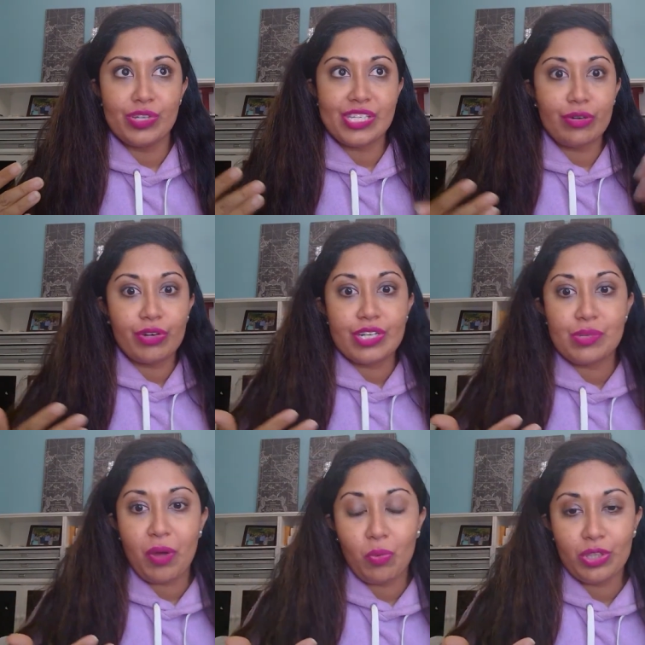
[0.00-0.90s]
serious
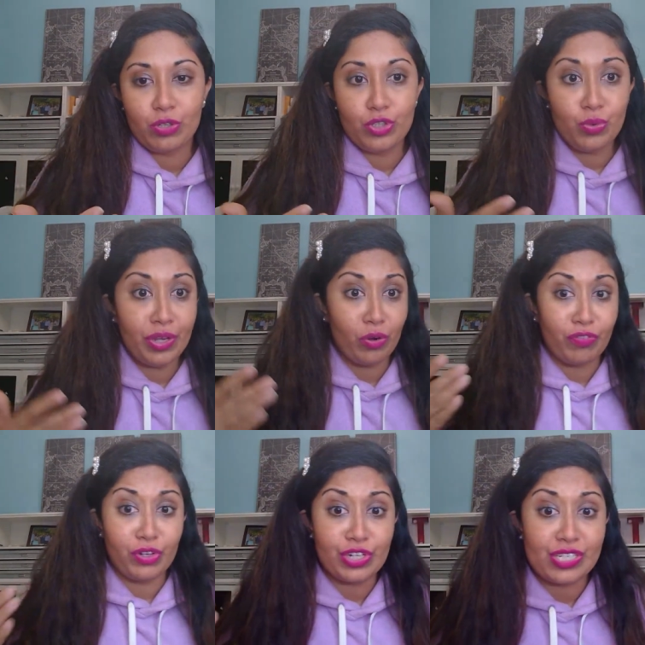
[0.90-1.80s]
about what they're doing or
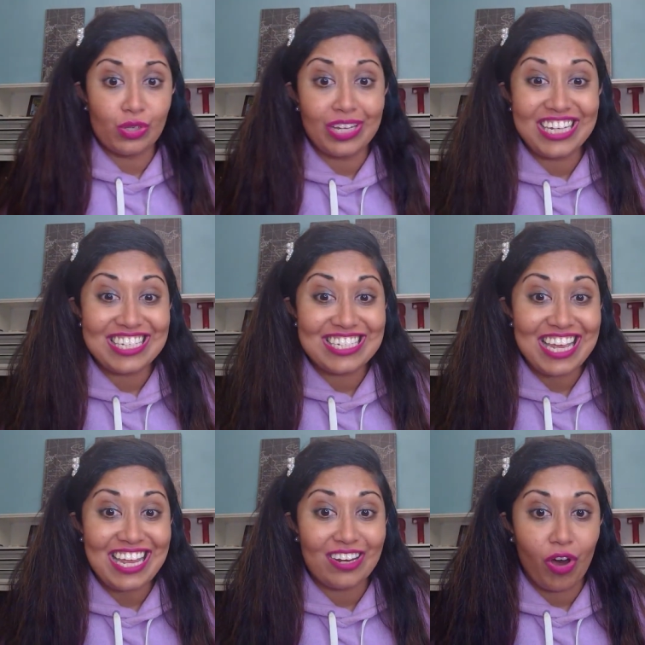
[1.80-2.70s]
if they're just looking to
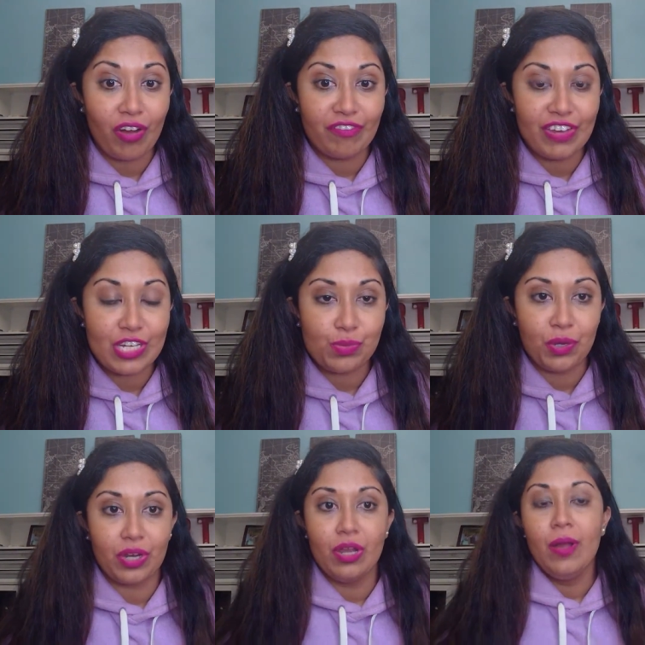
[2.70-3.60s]
date on
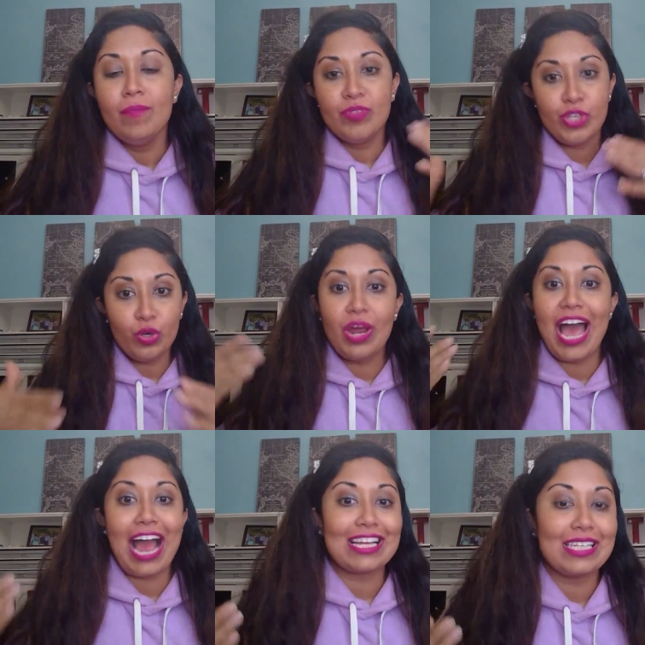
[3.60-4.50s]
Facebook. So you don't
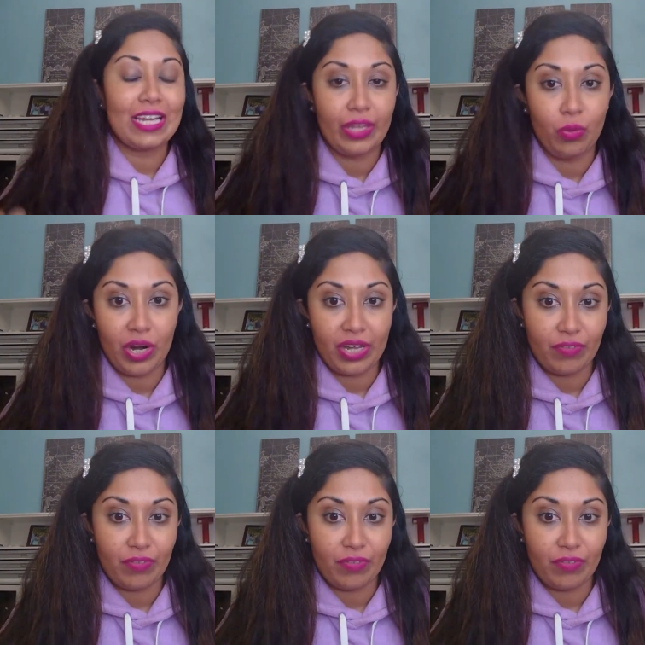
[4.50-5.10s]
accidentally want to